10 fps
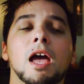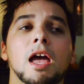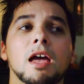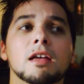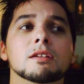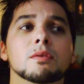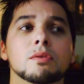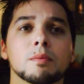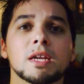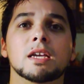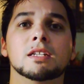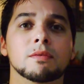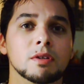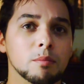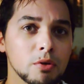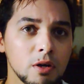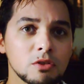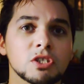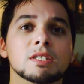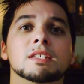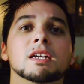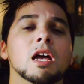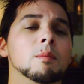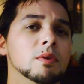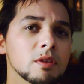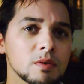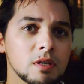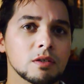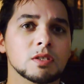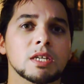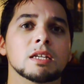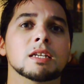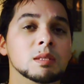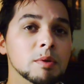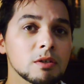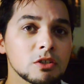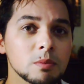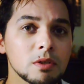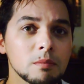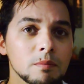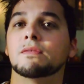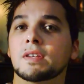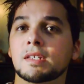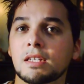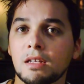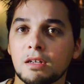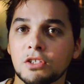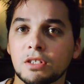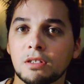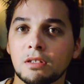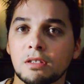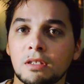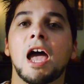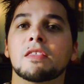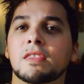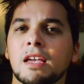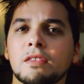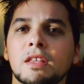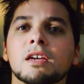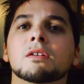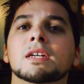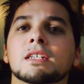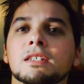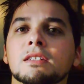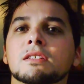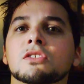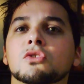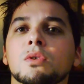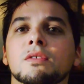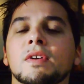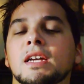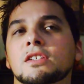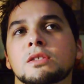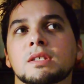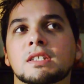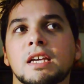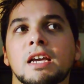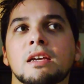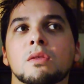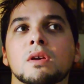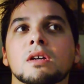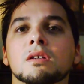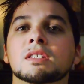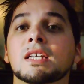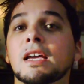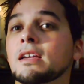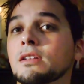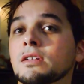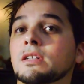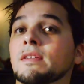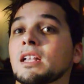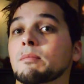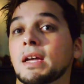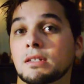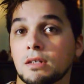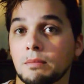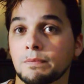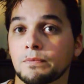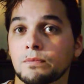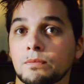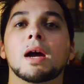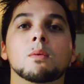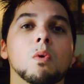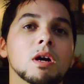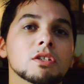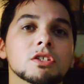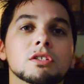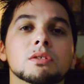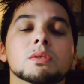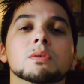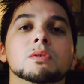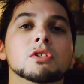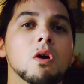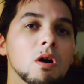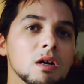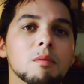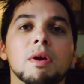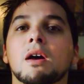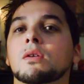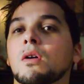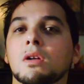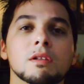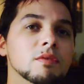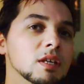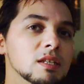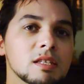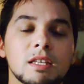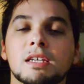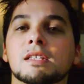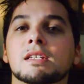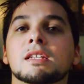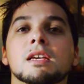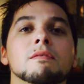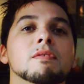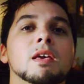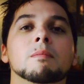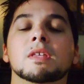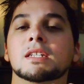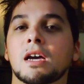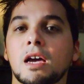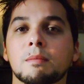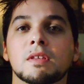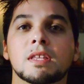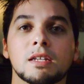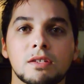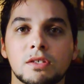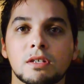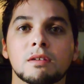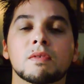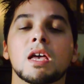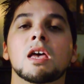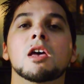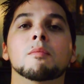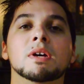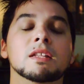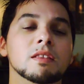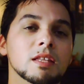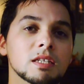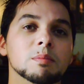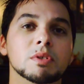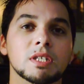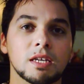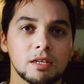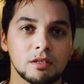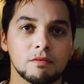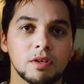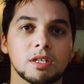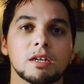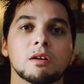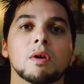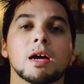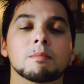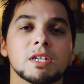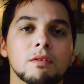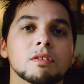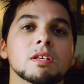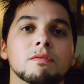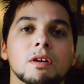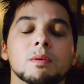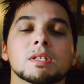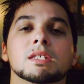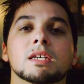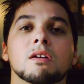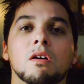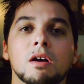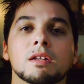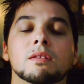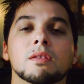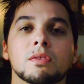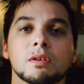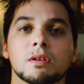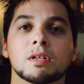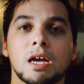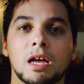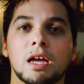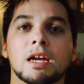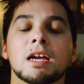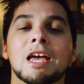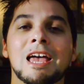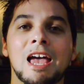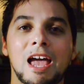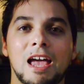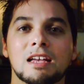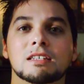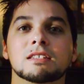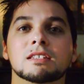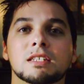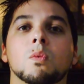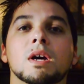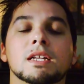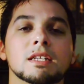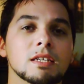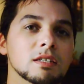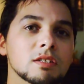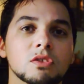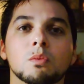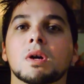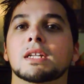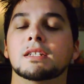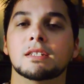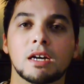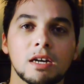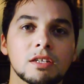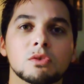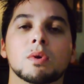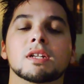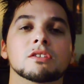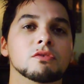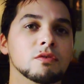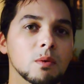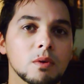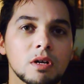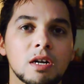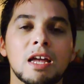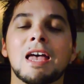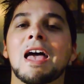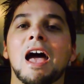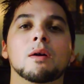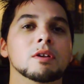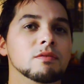And three different approaches that come with those understandings. Spiritual, physiological, and then there is sort of, I guess you could say, the secular developmental. I want to talk about all of these things and give them the time that they deserve, but in this particular video, I'm definitely focusing on the third eye as what it is, what it does, what it's for, how it